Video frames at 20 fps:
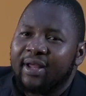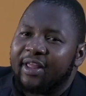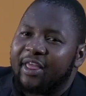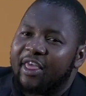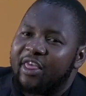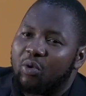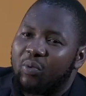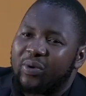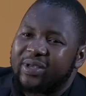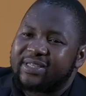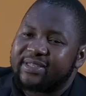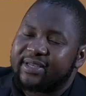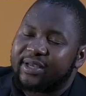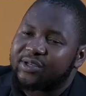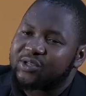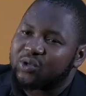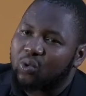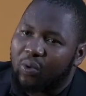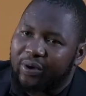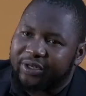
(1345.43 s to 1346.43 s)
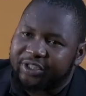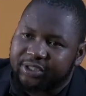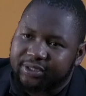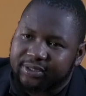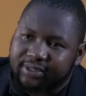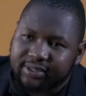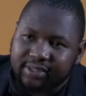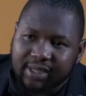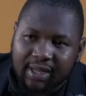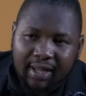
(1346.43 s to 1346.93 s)
There were 6
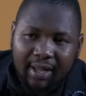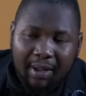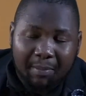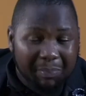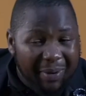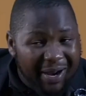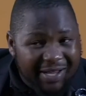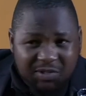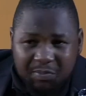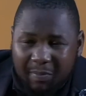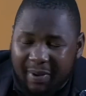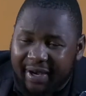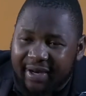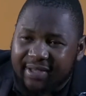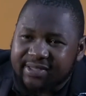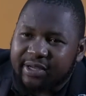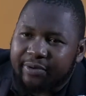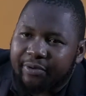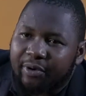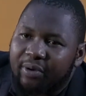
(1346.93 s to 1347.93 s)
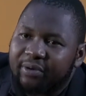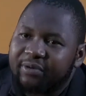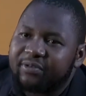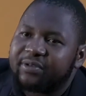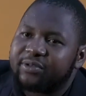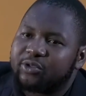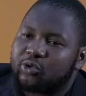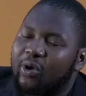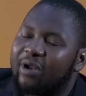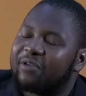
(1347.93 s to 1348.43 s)
questions, plus minus around
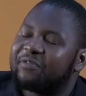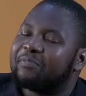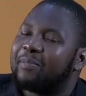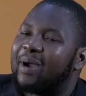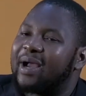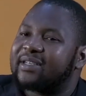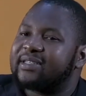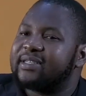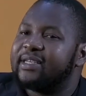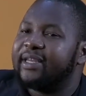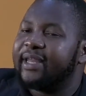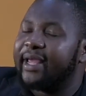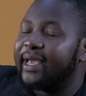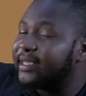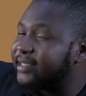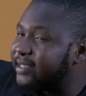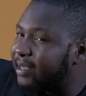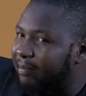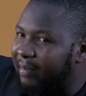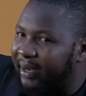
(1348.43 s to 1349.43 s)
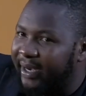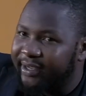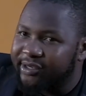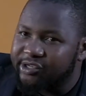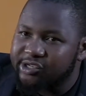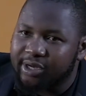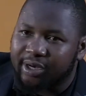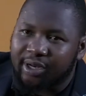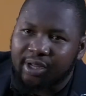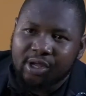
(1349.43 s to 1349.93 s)
12 marks in the
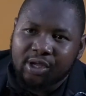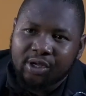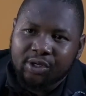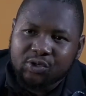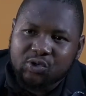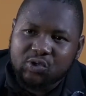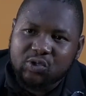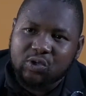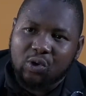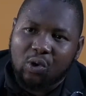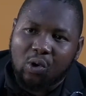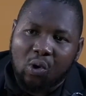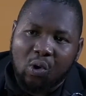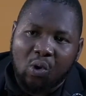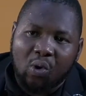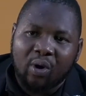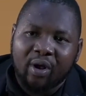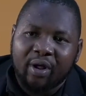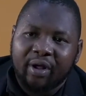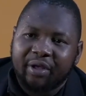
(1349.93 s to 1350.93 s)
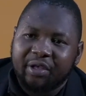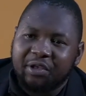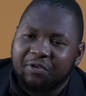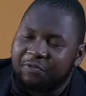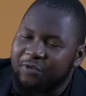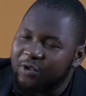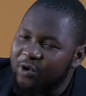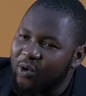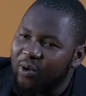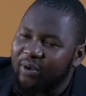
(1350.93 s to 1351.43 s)
examination. So
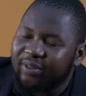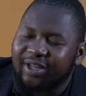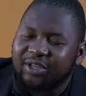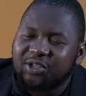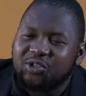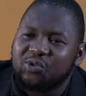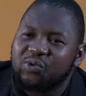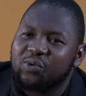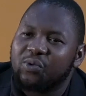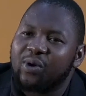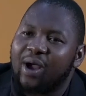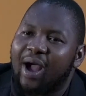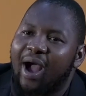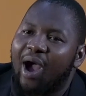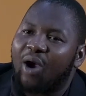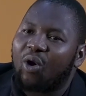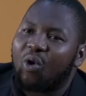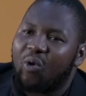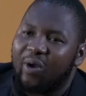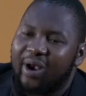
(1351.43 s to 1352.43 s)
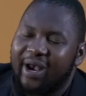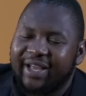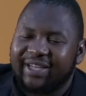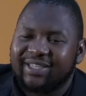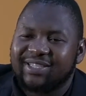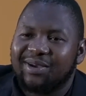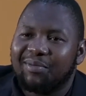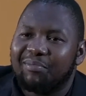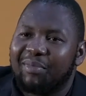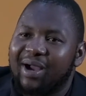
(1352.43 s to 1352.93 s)
if you know that you are
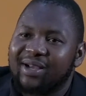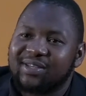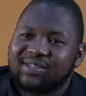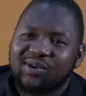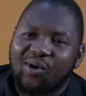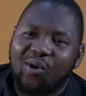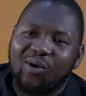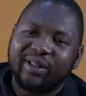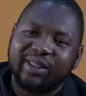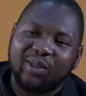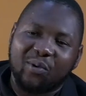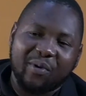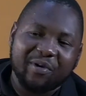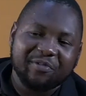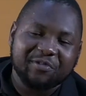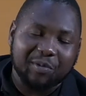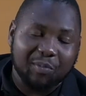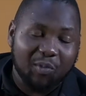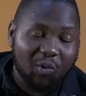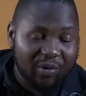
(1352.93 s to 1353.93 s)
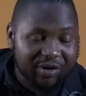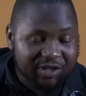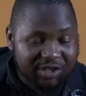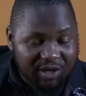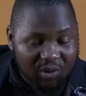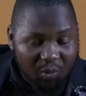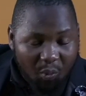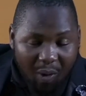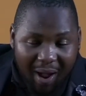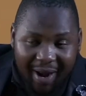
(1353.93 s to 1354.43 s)
collecting marks all the way from
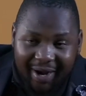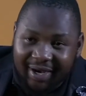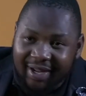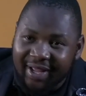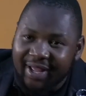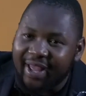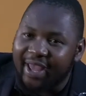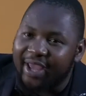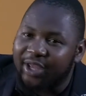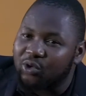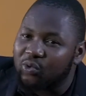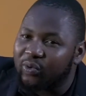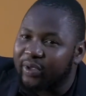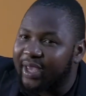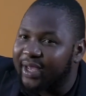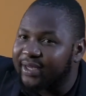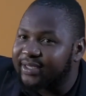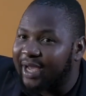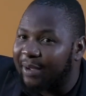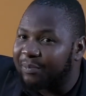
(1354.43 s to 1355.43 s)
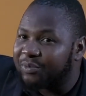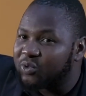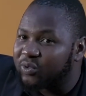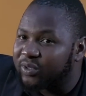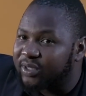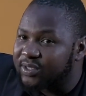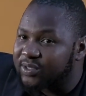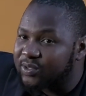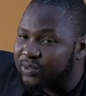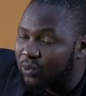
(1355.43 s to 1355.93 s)
question 1 and you get up to
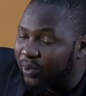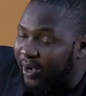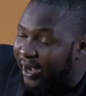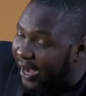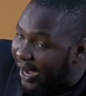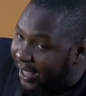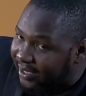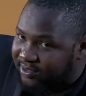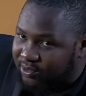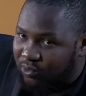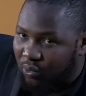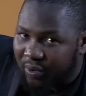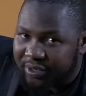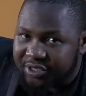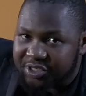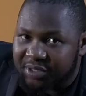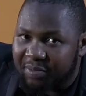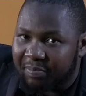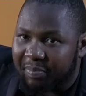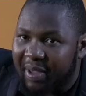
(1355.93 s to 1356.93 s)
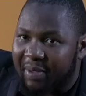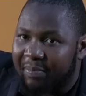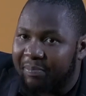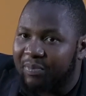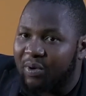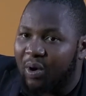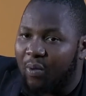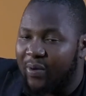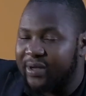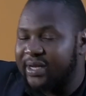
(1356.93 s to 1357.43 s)
this last question
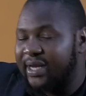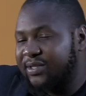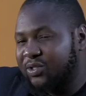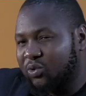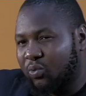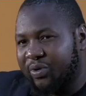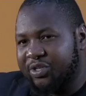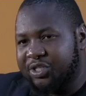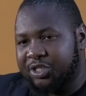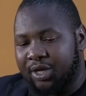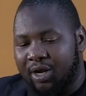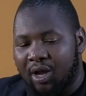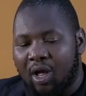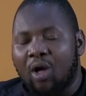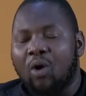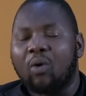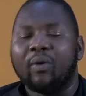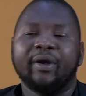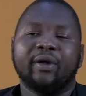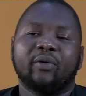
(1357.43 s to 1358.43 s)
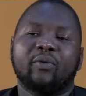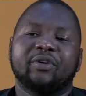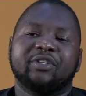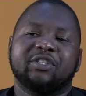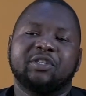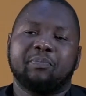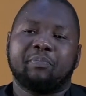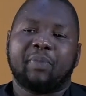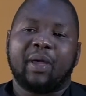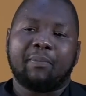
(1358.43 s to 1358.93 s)
paper, last question on the
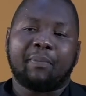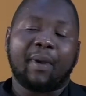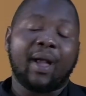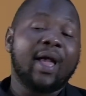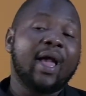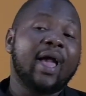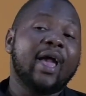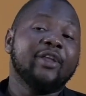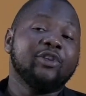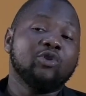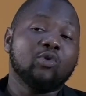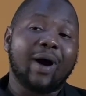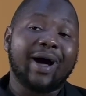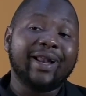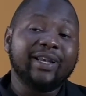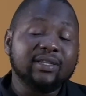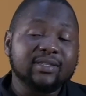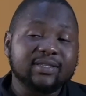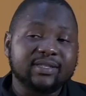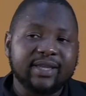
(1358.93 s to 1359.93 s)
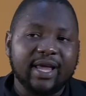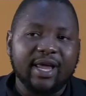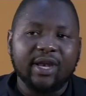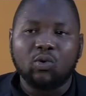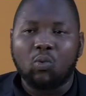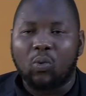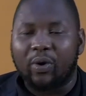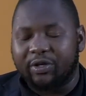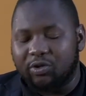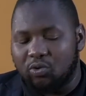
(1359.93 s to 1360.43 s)
question paper, and you
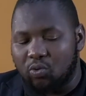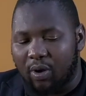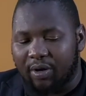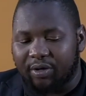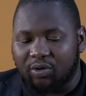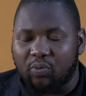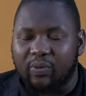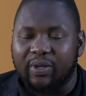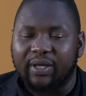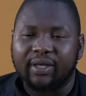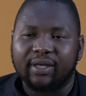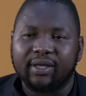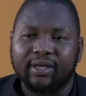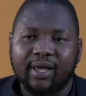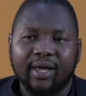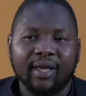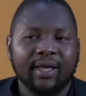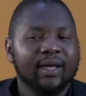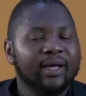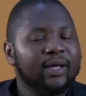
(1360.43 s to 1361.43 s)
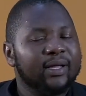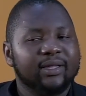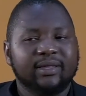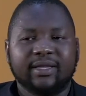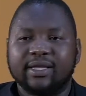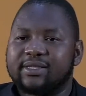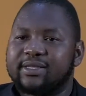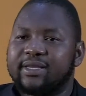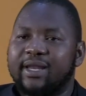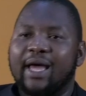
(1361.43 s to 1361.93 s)
understand what you are doing here,
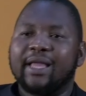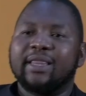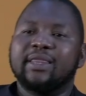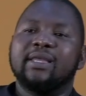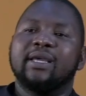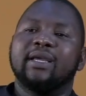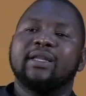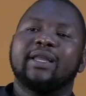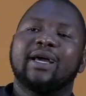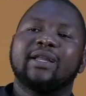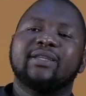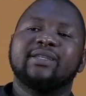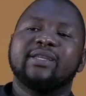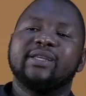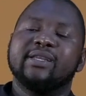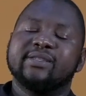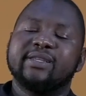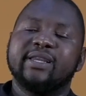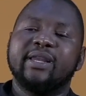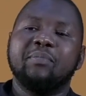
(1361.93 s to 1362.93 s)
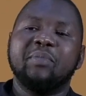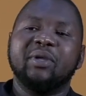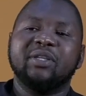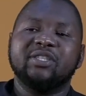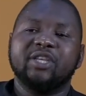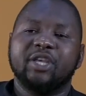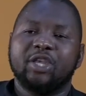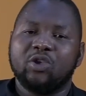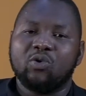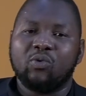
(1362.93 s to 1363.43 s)
there's nothing that is
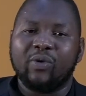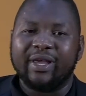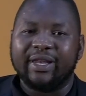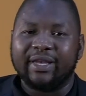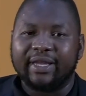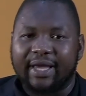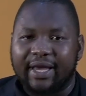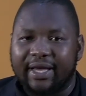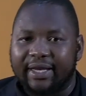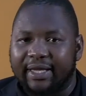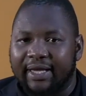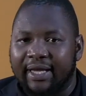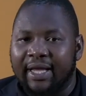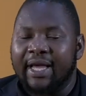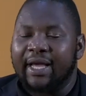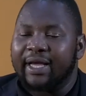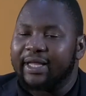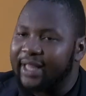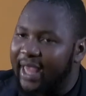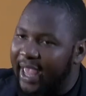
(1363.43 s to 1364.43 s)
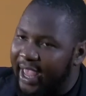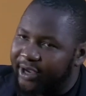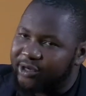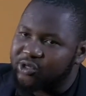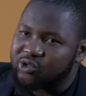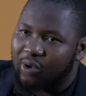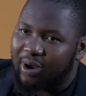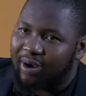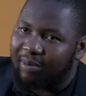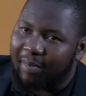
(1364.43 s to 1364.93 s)
limiting you in getting the
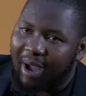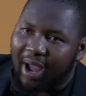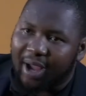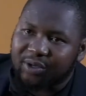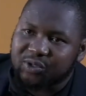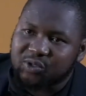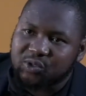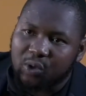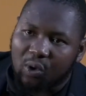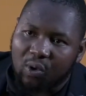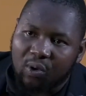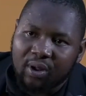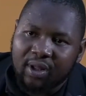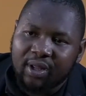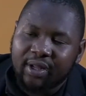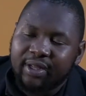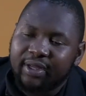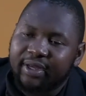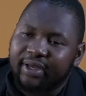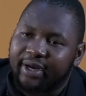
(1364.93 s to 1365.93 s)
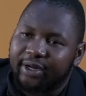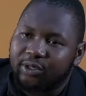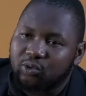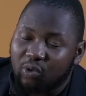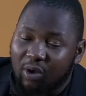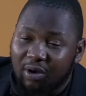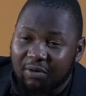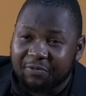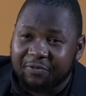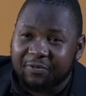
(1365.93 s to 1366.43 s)
actual marks. So grade
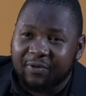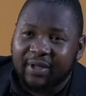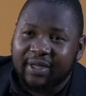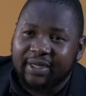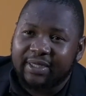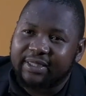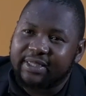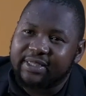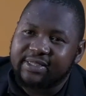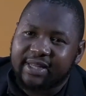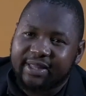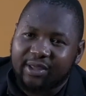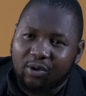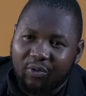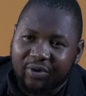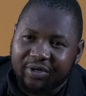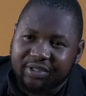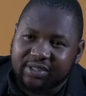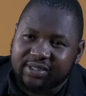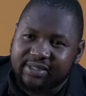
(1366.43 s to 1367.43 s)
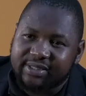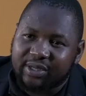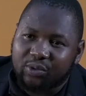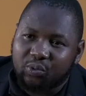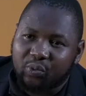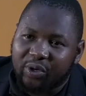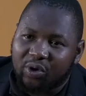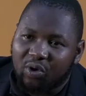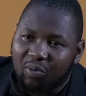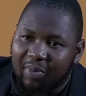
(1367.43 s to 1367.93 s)
12, these are the questions
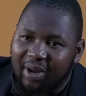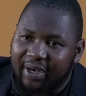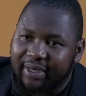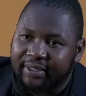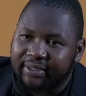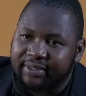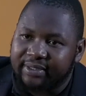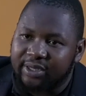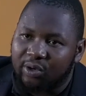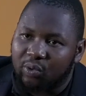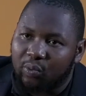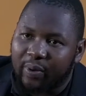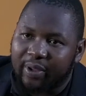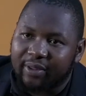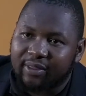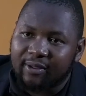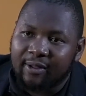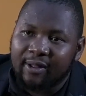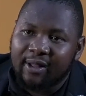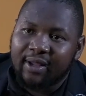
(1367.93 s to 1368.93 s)
that we normally deal with.